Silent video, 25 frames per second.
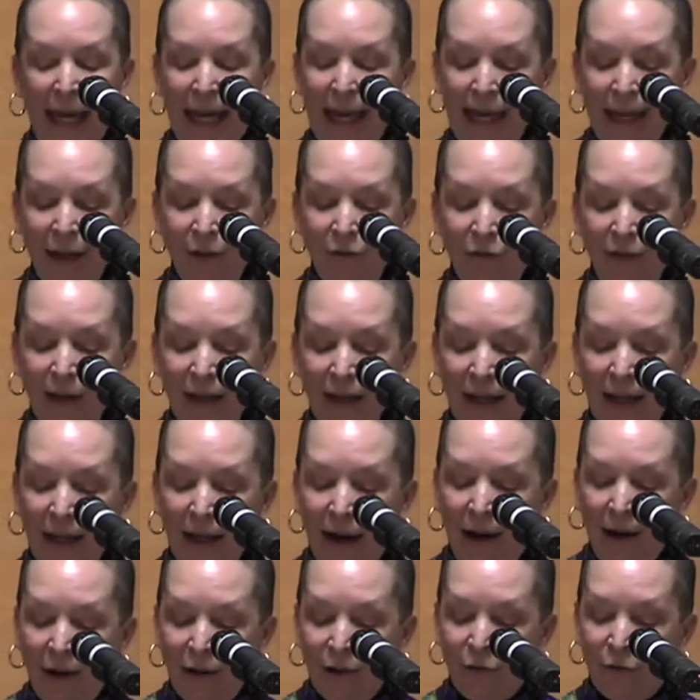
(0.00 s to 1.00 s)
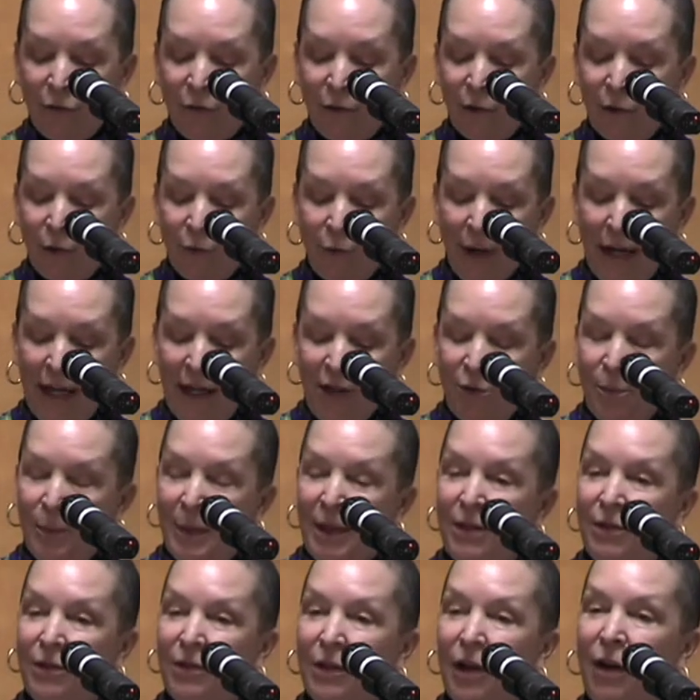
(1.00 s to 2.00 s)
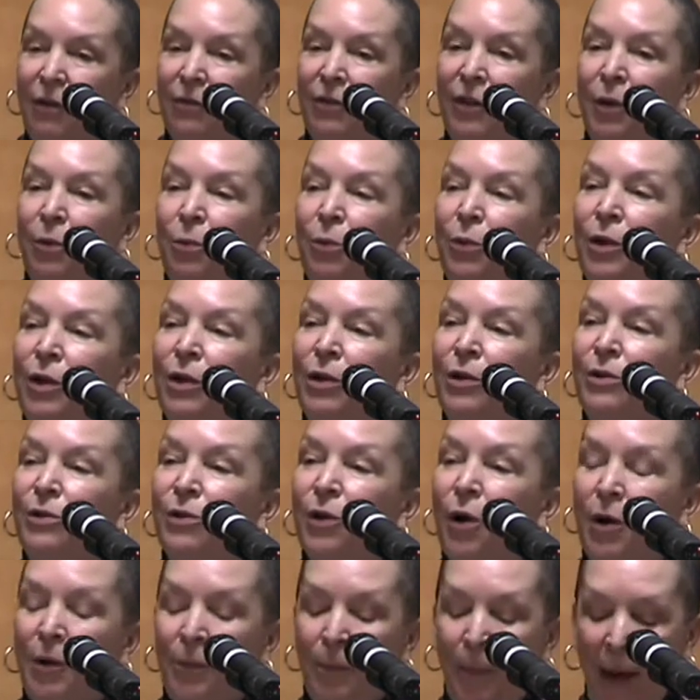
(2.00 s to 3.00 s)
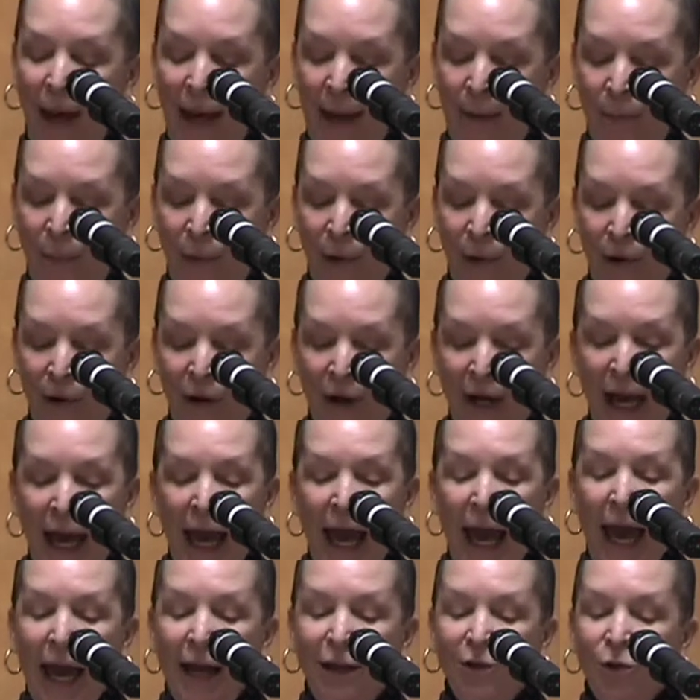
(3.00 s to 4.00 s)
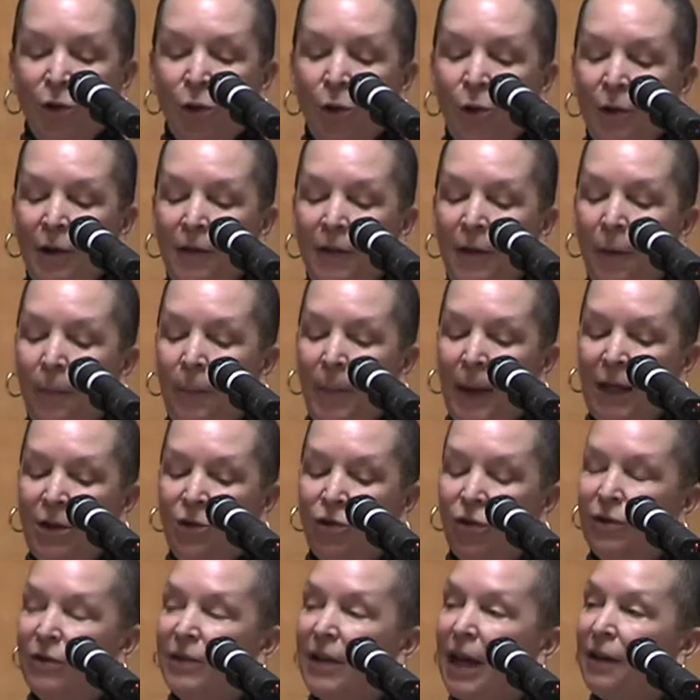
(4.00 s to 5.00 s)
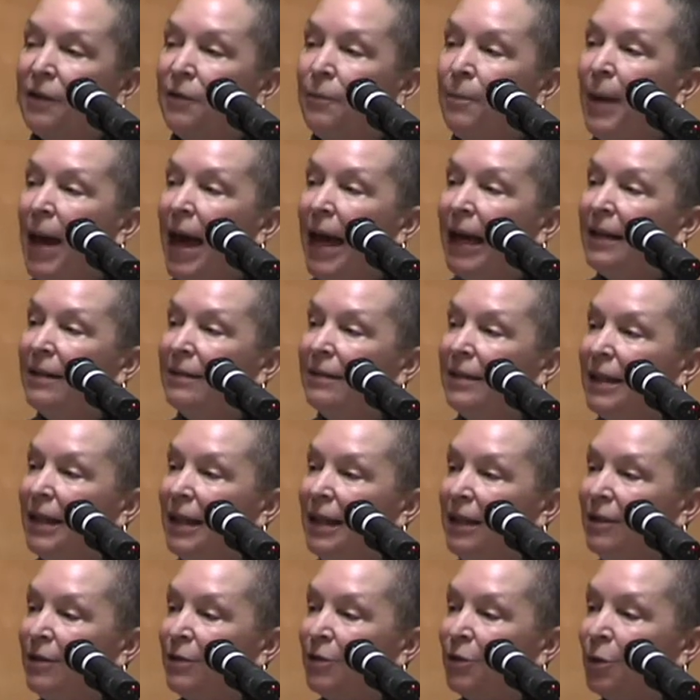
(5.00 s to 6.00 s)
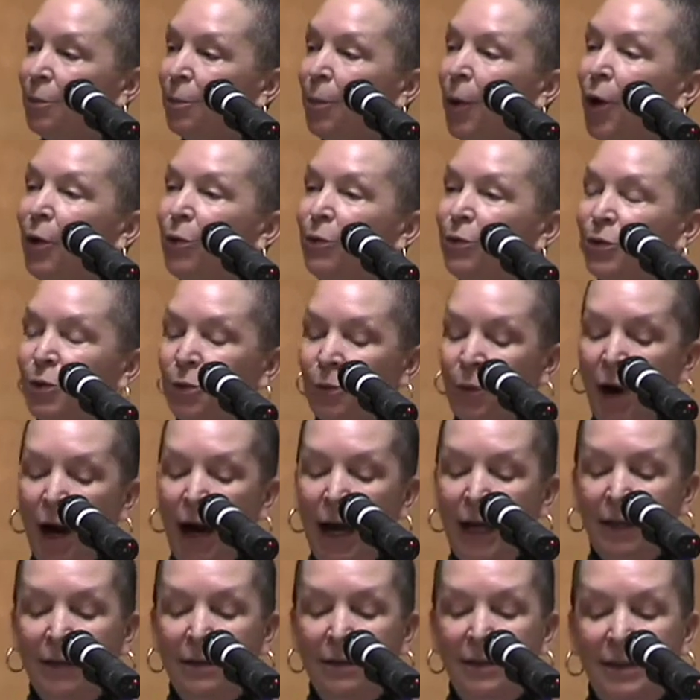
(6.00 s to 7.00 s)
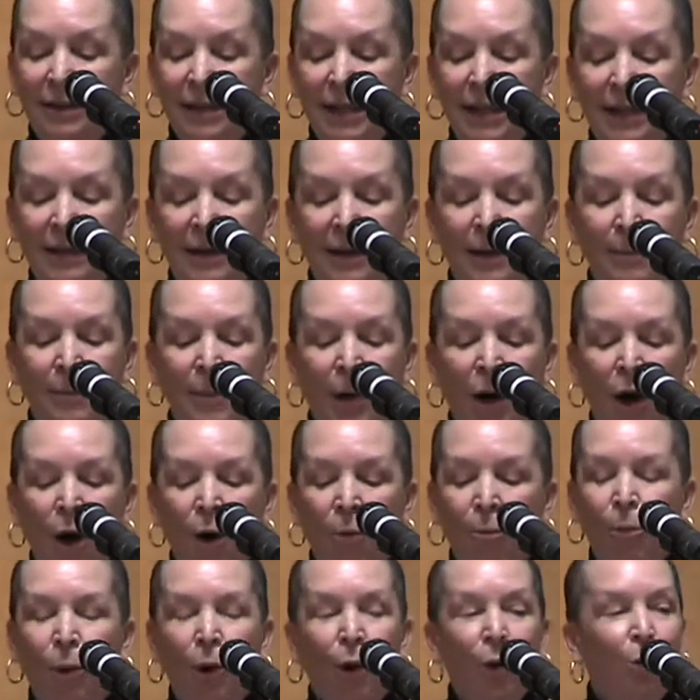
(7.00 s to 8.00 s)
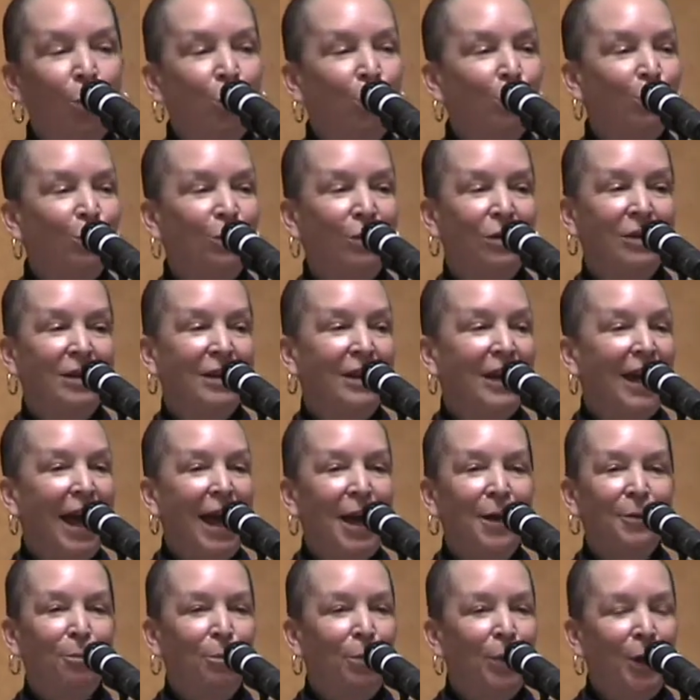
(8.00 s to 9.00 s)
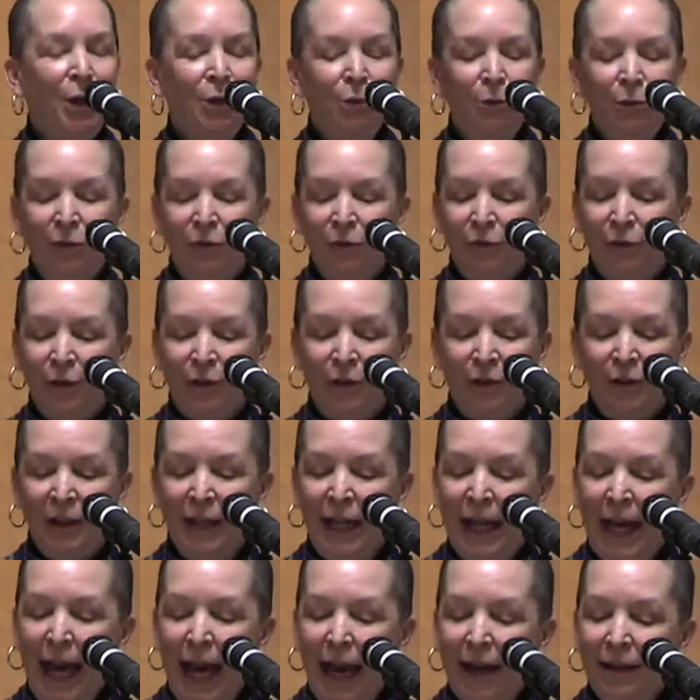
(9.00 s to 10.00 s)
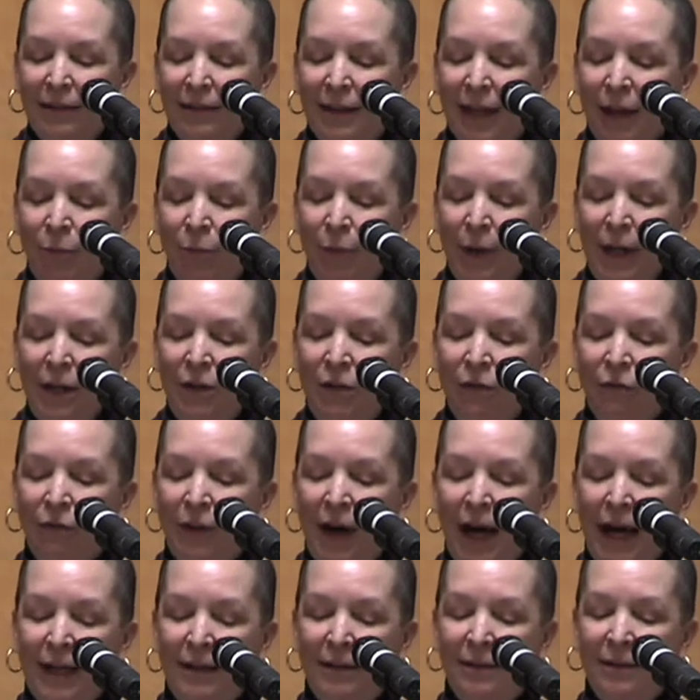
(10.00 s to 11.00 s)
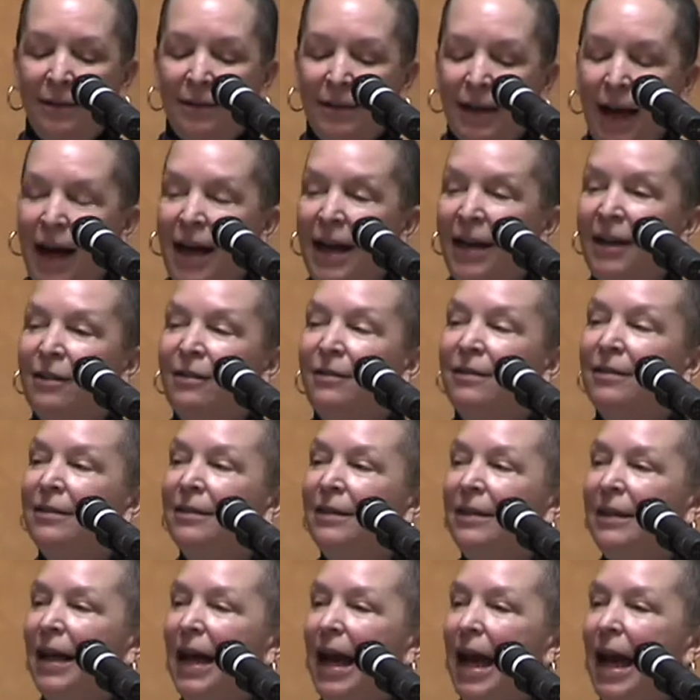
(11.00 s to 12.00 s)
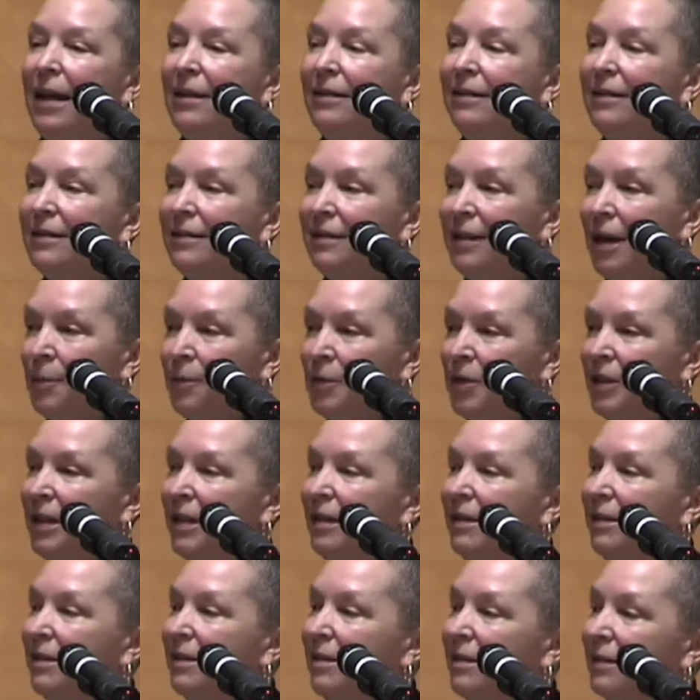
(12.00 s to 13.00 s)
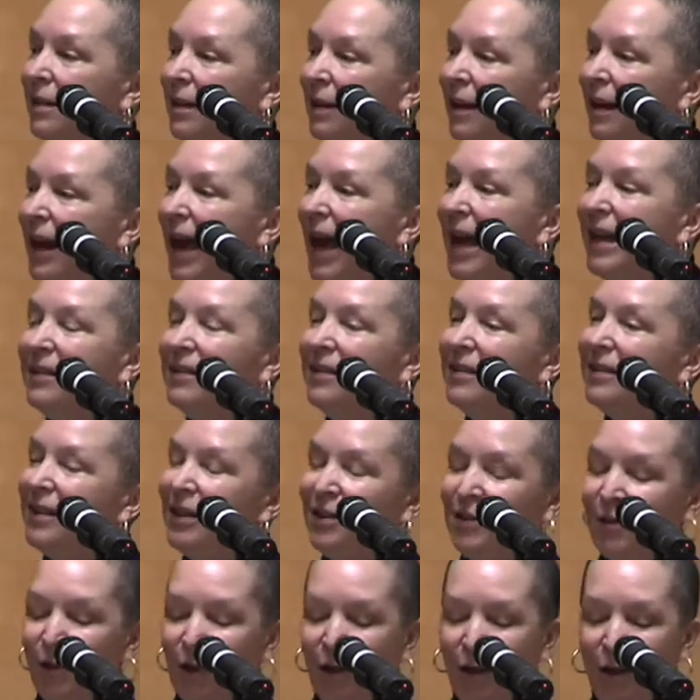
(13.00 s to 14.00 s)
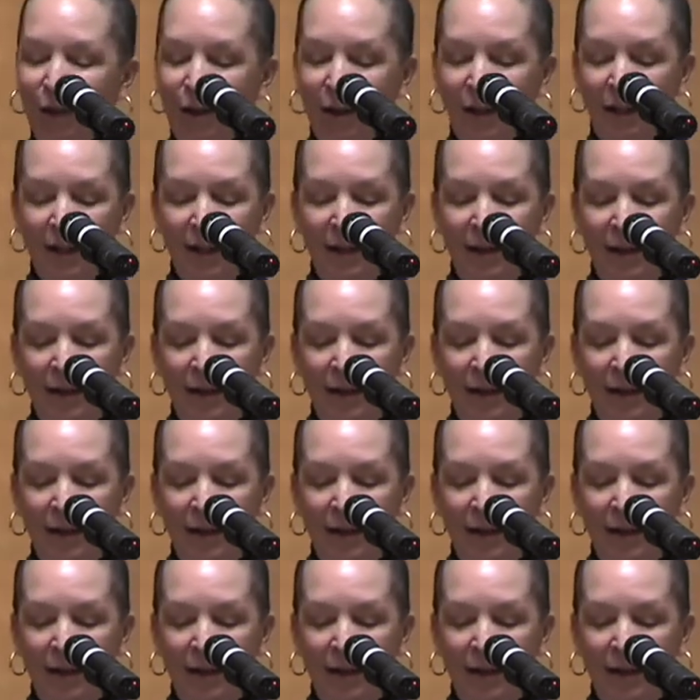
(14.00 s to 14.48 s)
envied the artful arrangement of their words on paper, and torn their pictures out of magazines to post where I could see them bold and beautiful as they redefined style and substance and sisterhood.